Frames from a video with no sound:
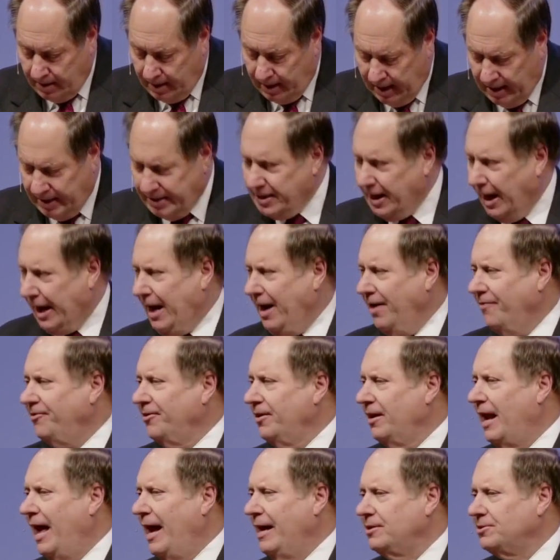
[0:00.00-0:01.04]
into
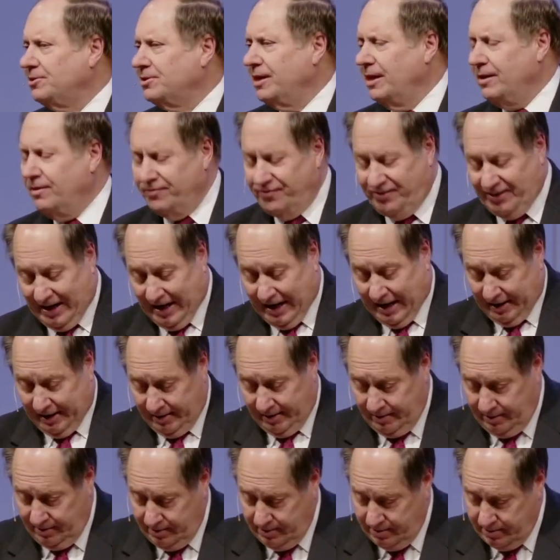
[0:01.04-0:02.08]
everlasting
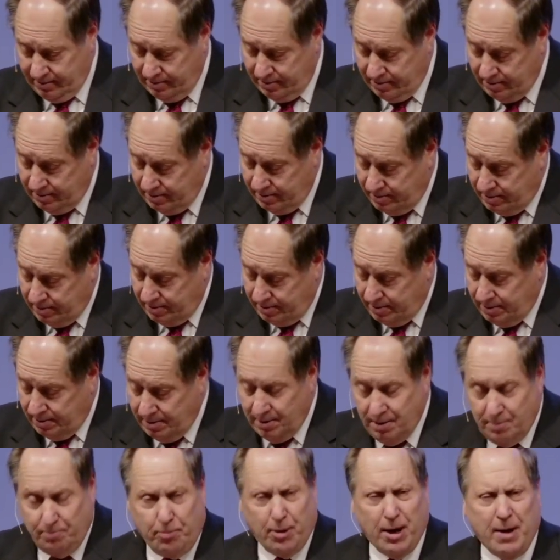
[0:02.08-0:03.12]
fire,
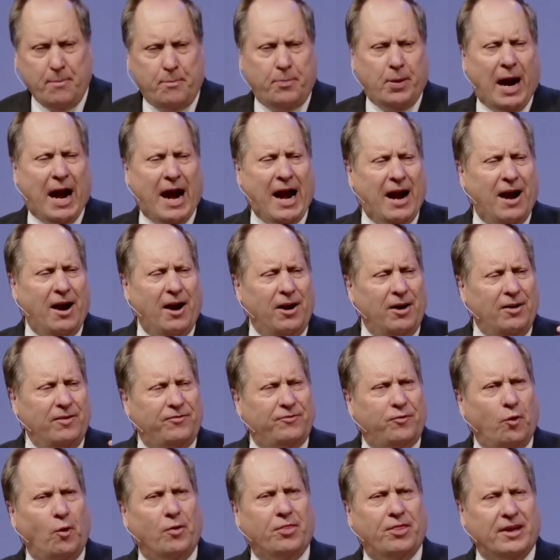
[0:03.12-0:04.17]
prepared
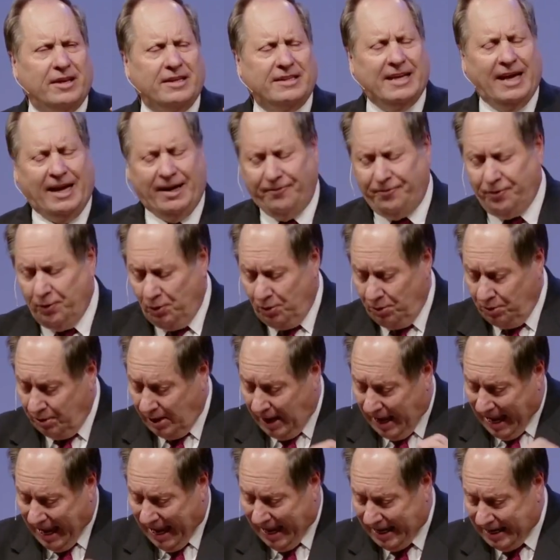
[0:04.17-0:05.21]
for the devil
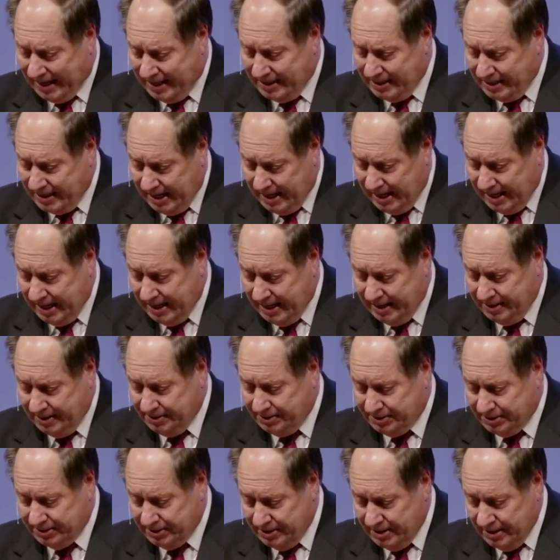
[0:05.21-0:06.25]
and
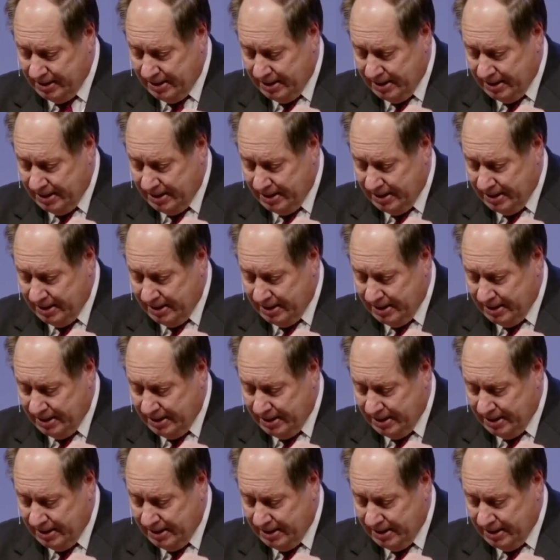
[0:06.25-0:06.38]
his